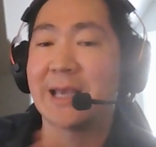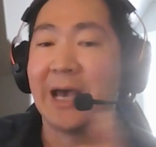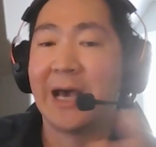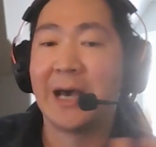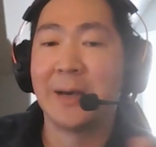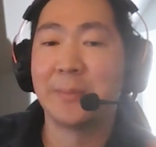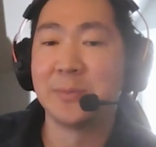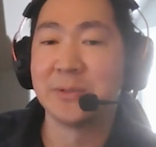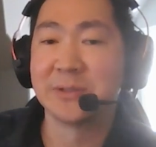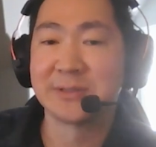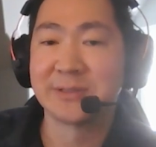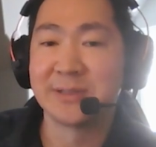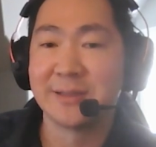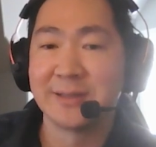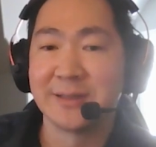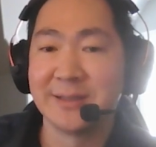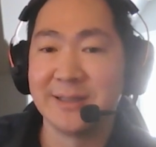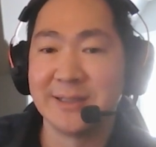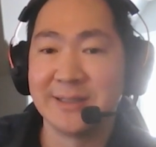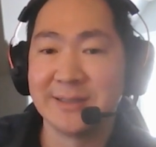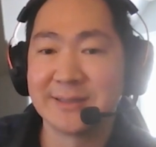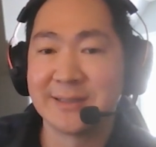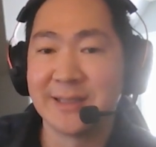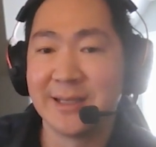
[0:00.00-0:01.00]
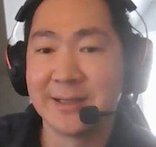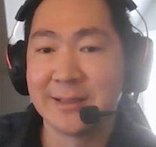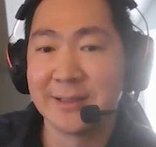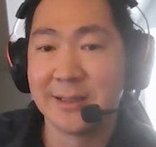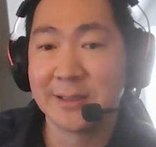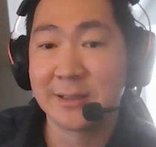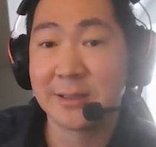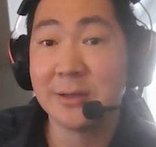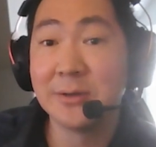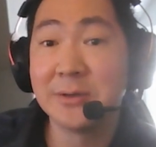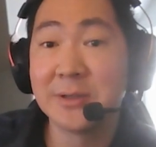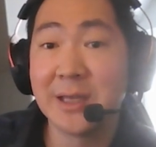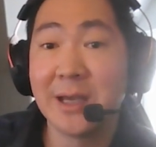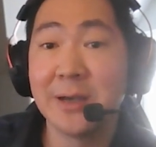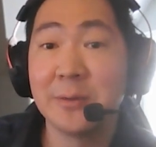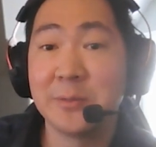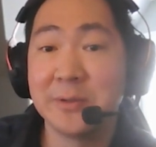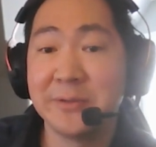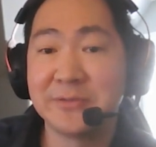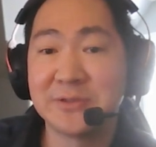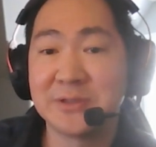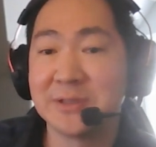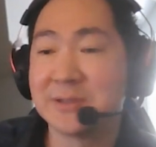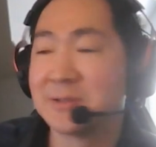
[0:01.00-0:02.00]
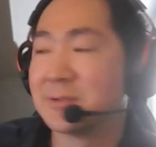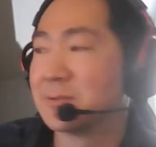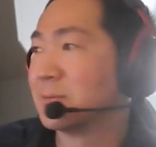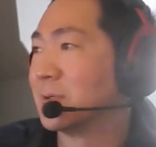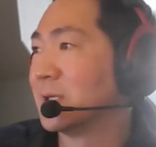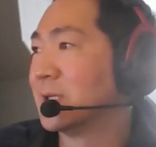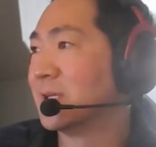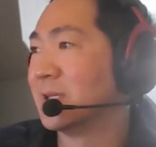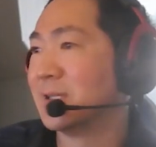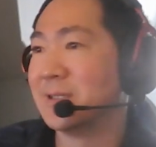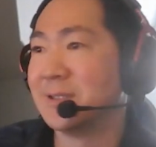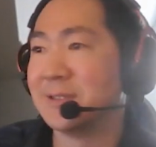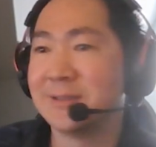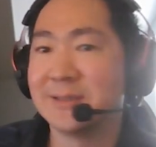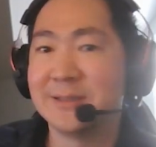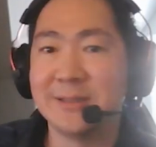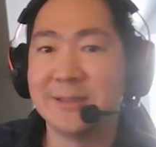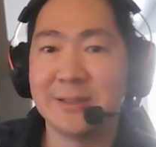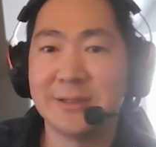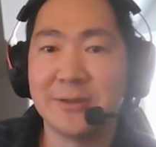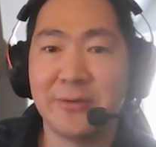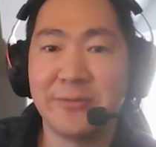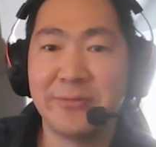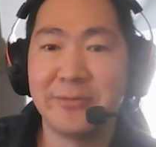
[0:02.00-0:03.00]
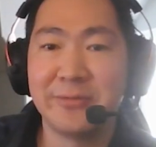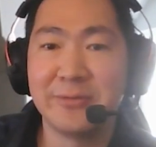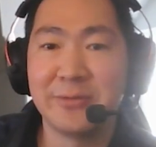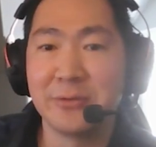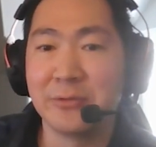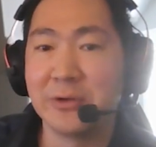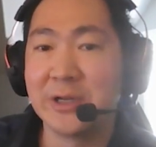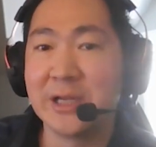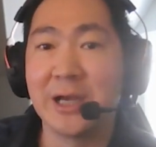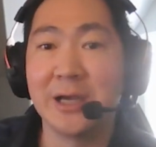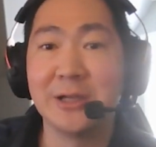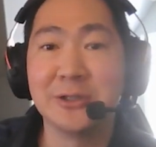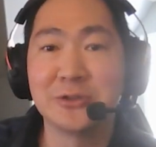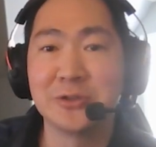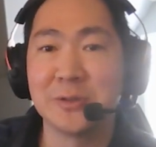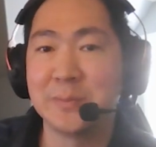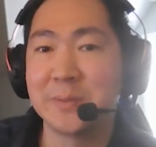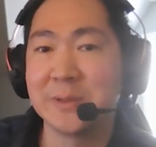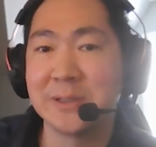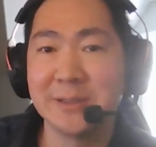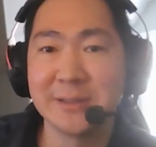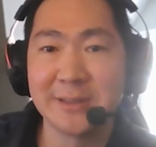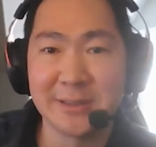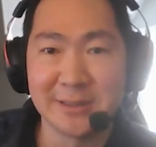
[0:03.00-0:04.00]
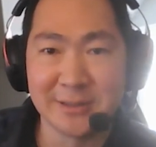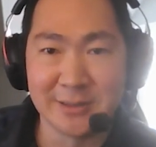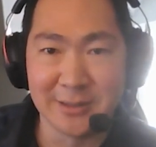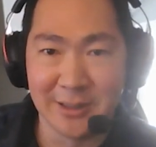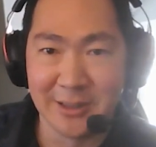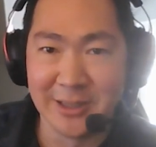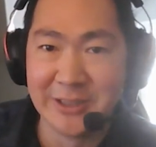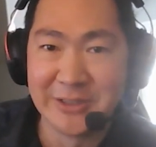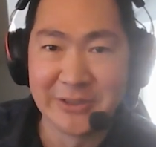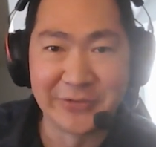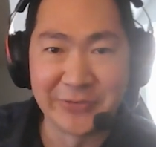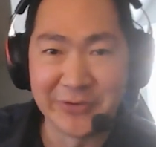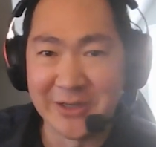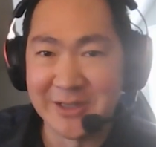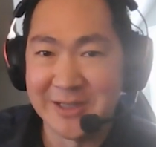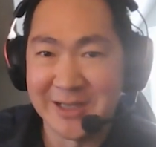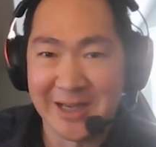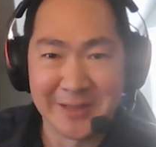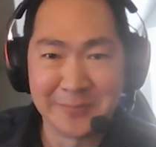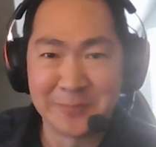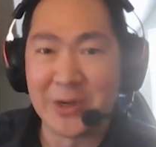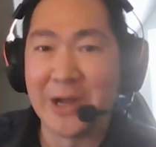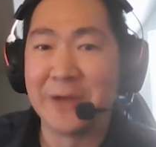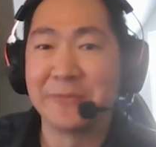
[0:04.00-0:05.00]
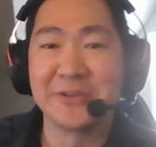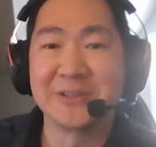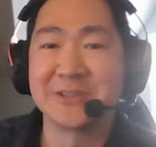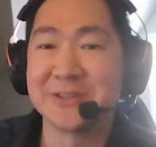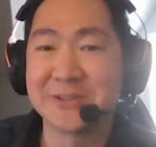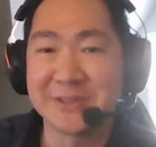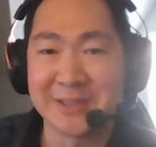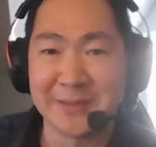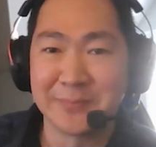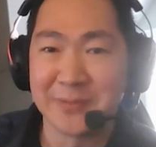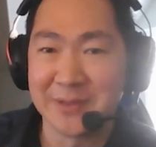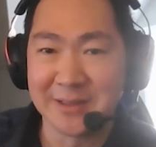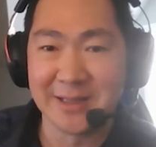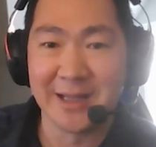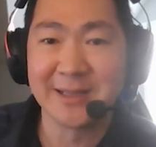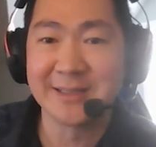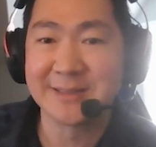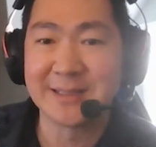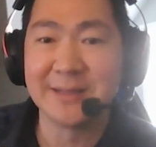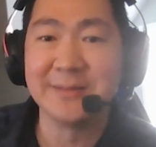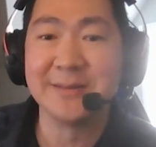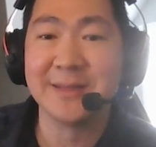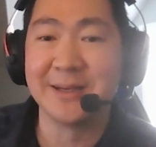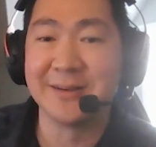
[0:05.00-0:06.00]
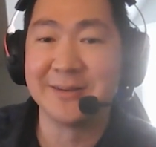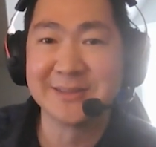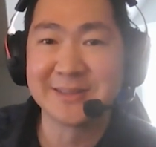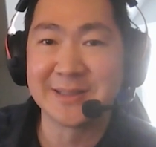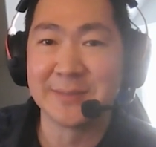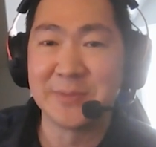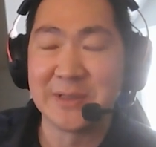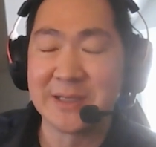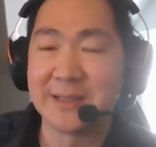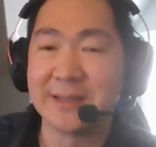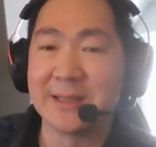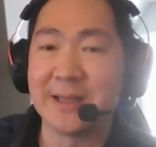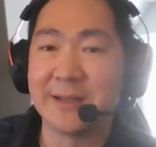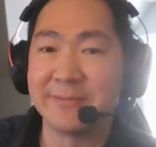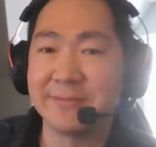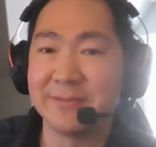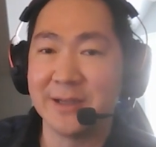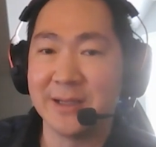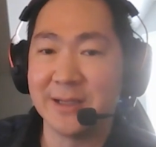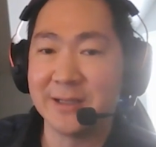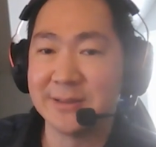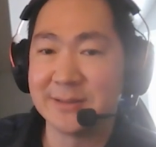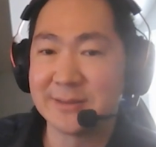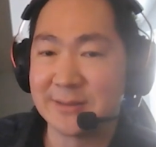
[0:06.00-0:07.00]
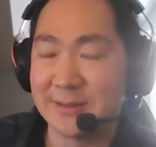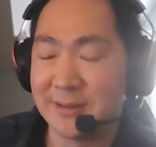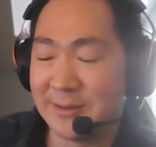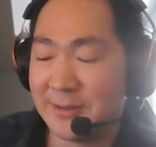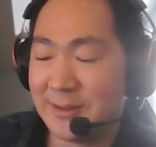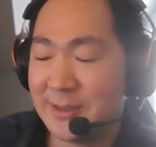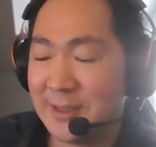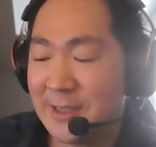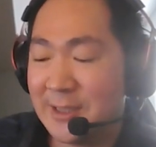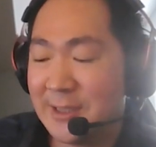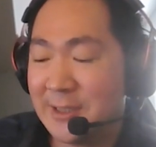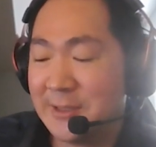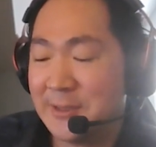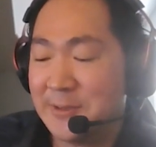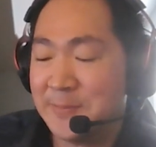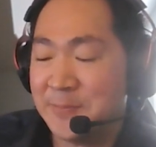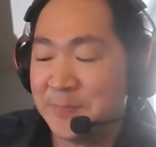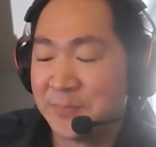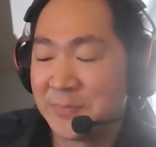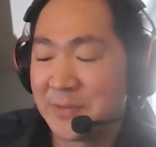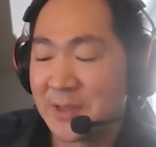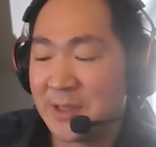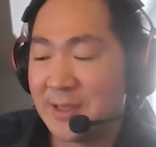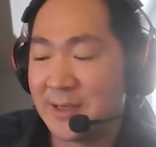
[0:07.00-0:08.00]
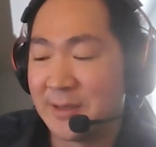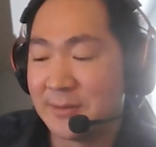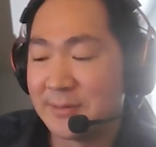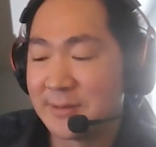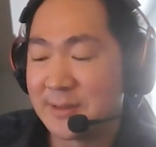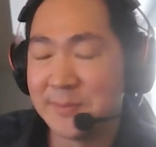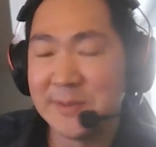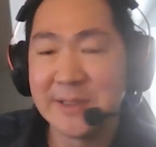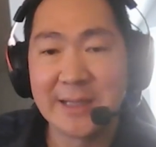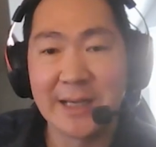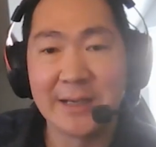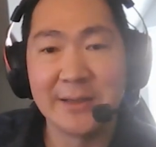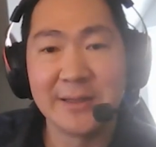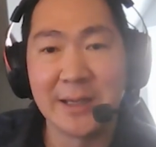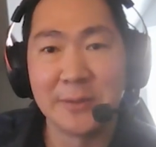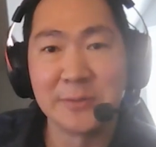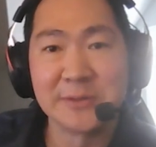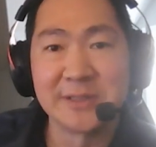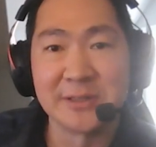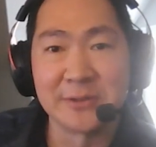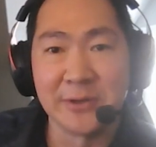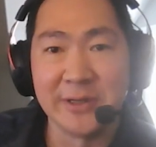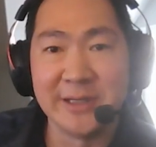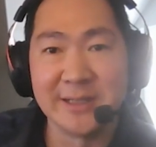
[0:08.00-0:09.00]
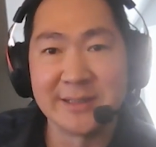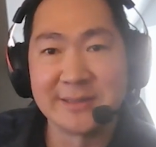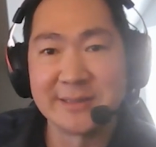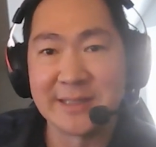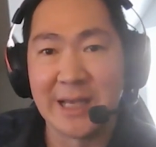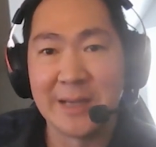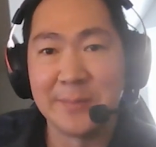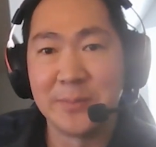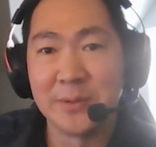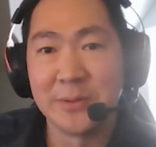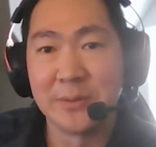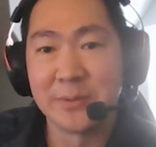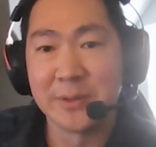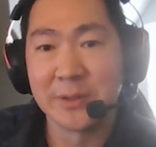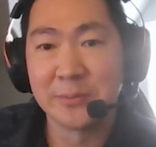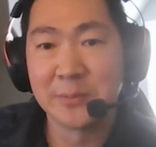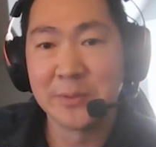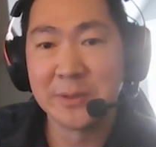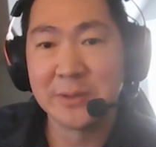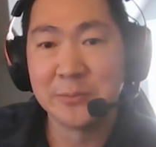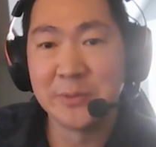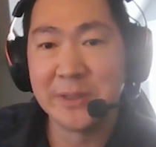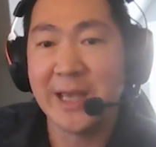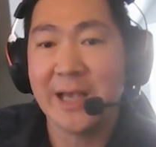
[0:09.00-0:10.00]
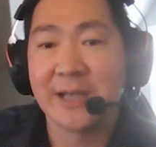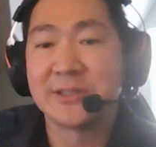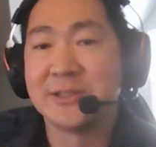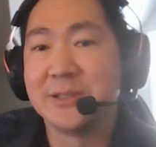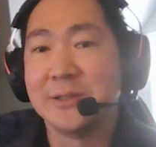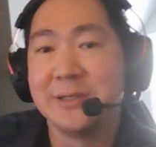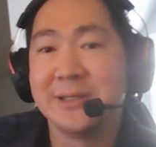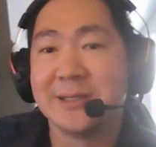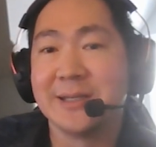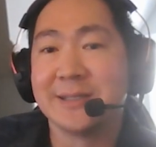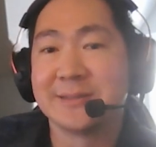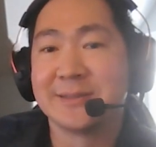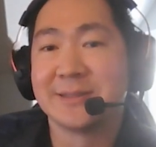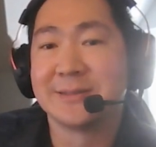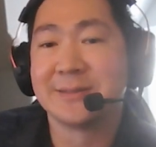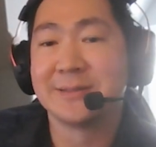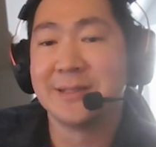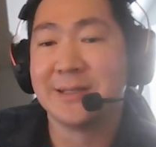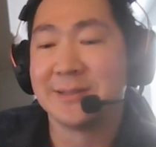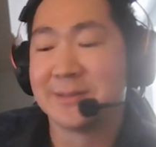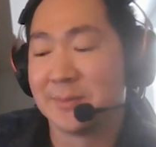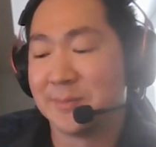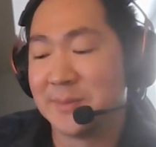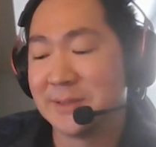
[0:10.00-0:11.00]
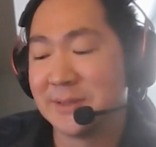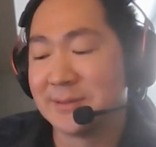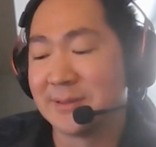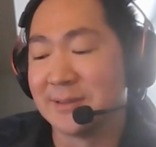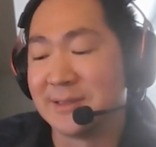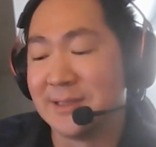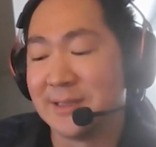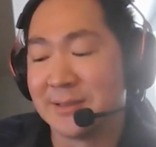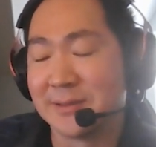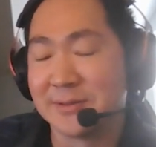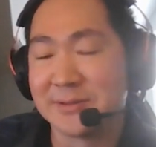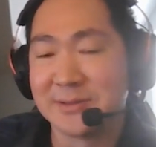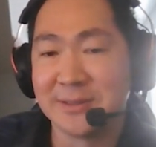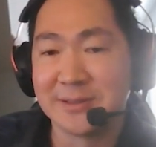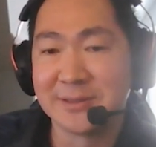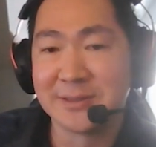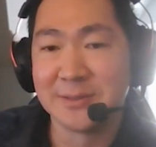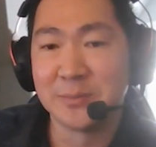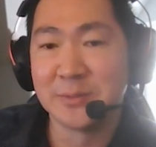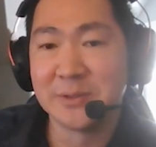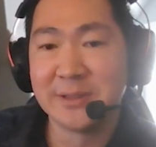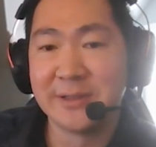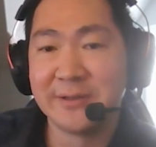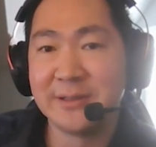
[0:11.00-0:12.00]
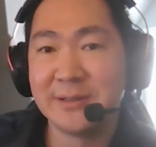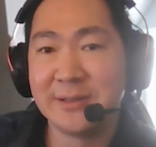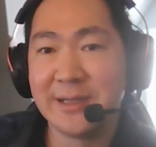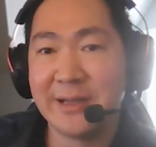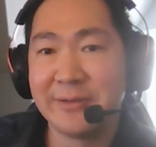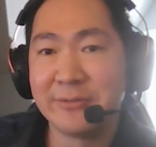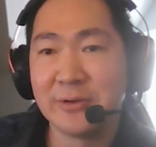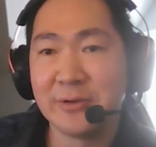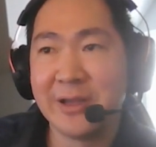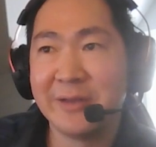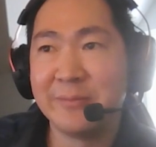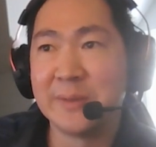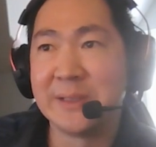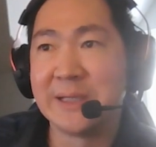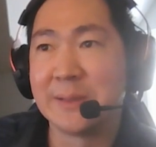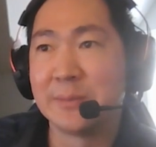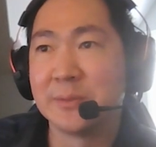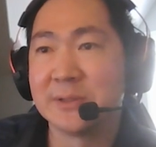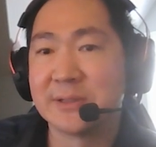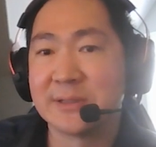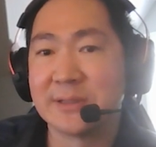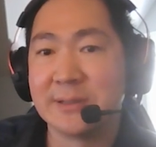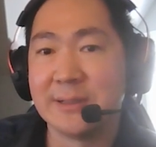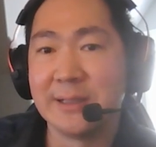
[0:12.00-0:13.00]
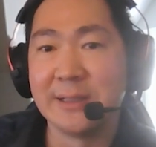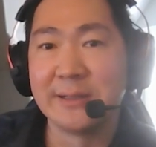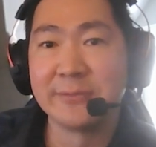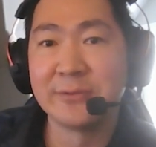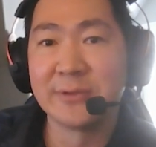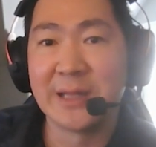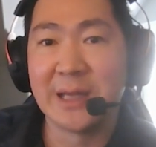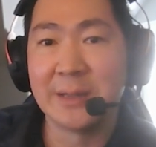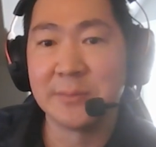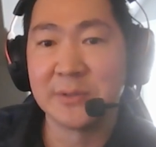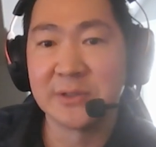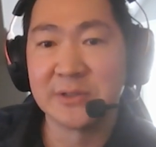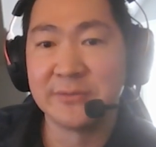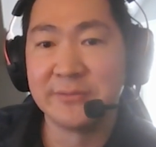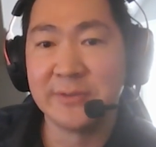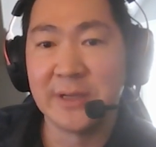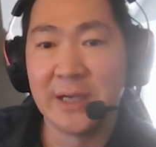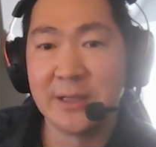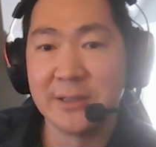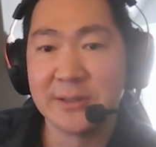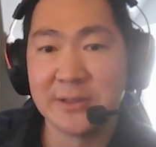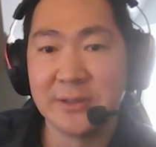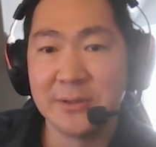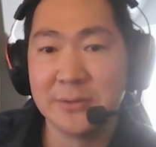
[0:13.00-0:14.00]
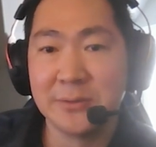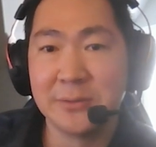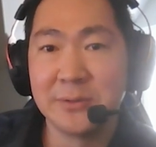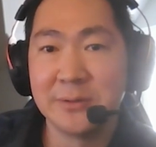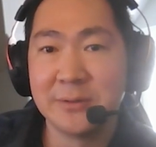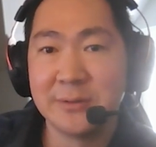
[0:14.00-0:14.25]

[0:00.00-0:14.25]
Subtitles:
Apple suddenly saying like, "Oh yeah, we've just raised $300 billion for nonprofits," or something like something in that vein. So, yeah, to me that was a great example where we actually, as a business ecosystem, would never have been able to deliver that much value